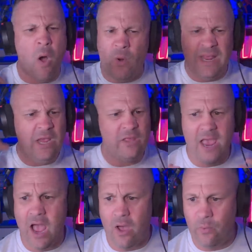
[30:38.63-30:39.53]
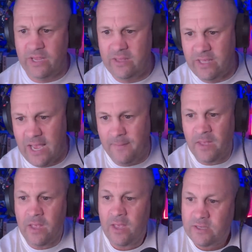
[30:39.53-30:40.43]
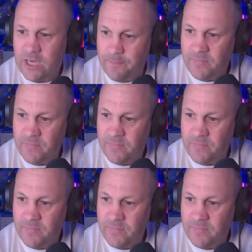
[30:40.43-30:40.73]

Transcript: I want to hear they are. So